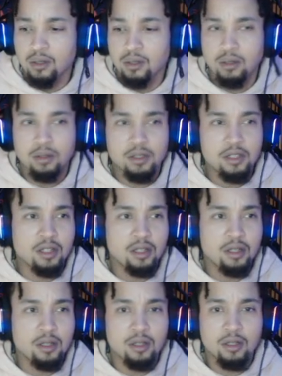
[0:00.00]
Let me see.
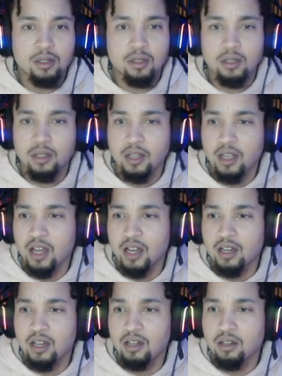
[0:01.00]
He ain't got
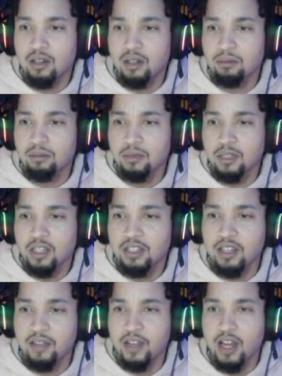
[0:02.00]
nothing on him. Let's
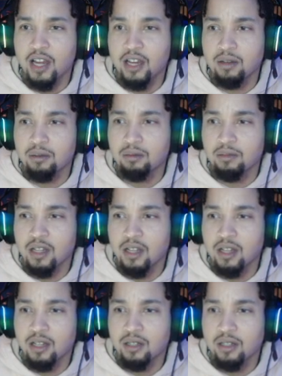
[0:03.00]
see if he got any
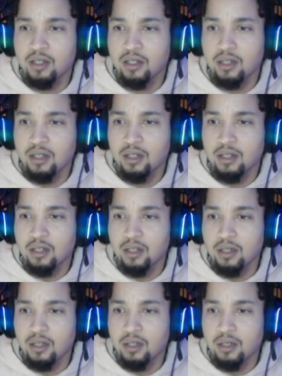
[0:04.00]
Nah.
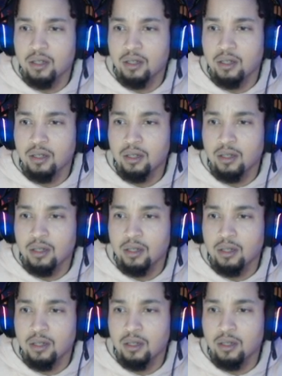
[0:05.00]
Police, stop right
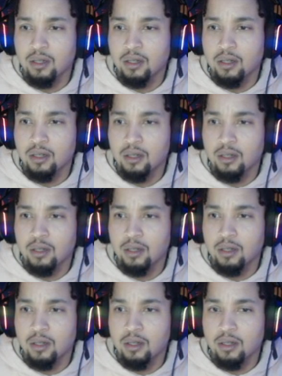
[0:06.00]
there.
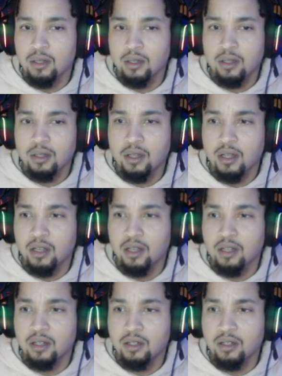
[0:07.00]
Yeah.